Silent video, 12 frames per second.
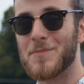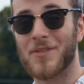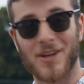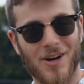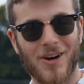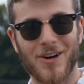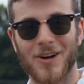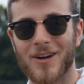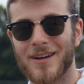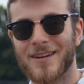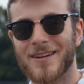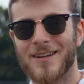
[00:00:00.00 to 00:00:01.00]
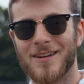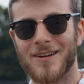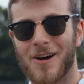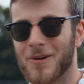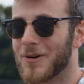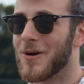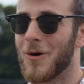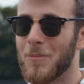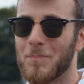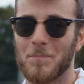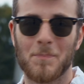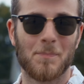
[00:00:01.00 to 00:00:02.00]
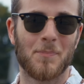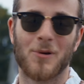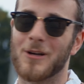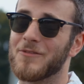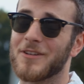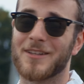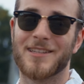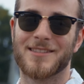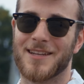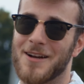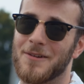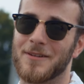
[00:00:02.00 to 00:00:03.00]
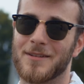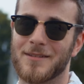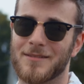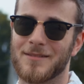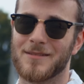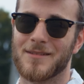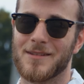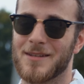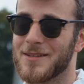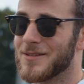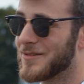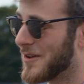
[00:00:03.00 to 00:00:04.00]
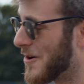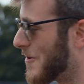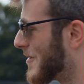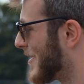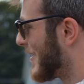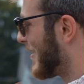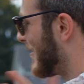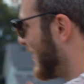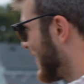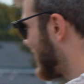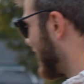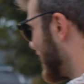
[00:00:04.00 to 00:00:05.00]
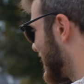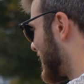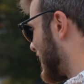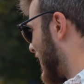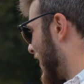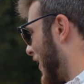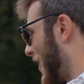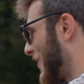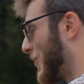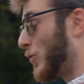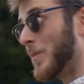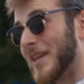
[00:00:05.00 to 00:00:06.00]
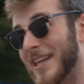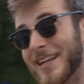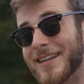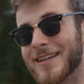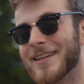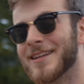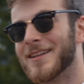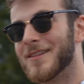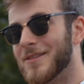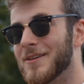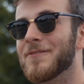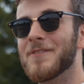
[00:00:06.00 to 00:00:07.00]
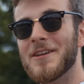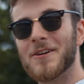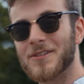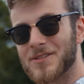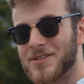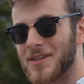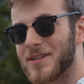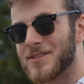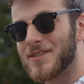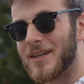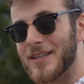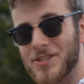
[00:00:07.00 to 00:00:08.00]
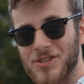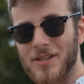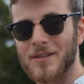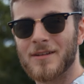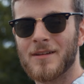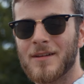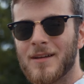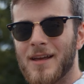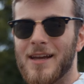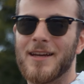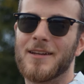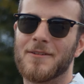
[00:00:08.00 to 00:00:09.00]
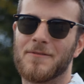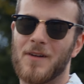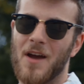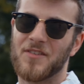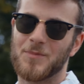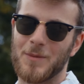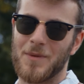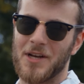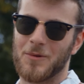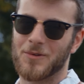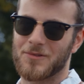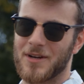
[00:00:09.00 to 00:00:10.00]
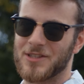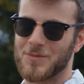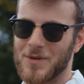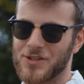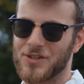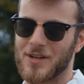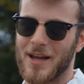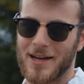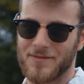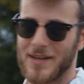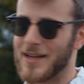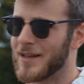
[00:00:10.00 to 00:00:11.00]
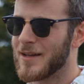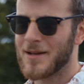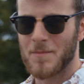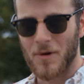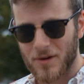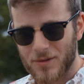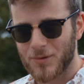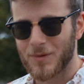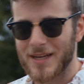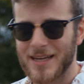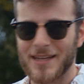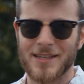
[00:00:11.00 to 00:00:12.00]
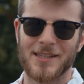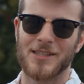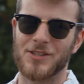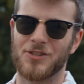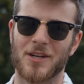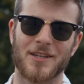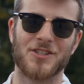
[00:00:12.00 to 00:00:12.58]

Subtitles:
of the car are all perfectly sound. So this is the car that will be getting the VR6 engine and 5-speed manual transmission out of a Mark III Jetta